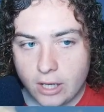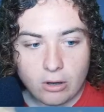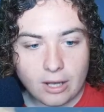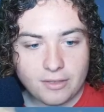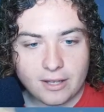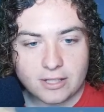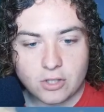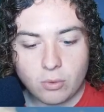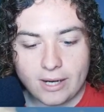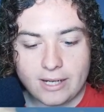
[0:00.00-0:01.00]
Well, I think it's
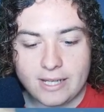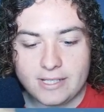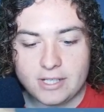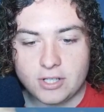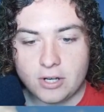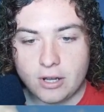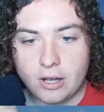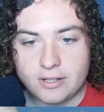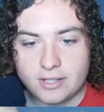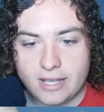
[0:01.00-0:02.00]
quite easy to,
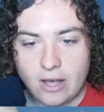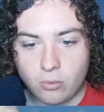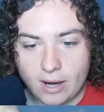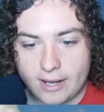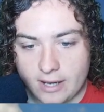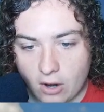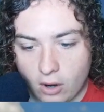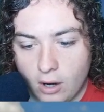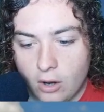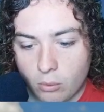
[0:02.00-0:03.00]
uh, to tell right
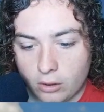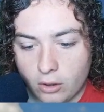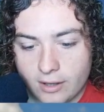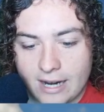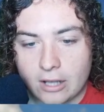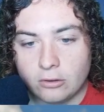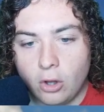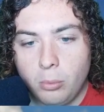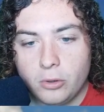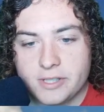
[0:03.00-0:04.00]
here. We're looking at
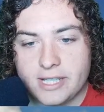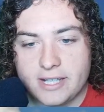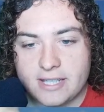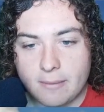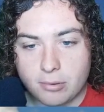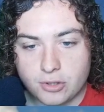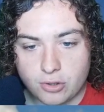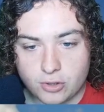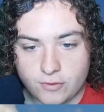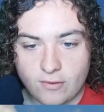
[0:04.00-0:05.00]
global sea
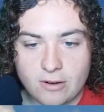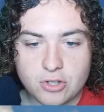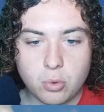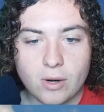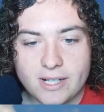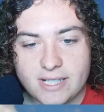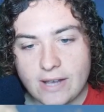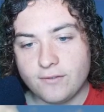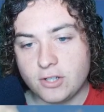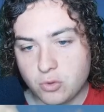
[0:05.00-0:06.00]
temperatures around
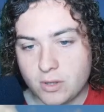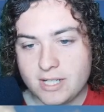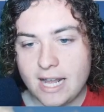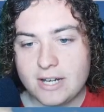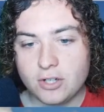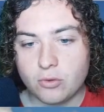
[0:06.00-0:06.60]
27 to 28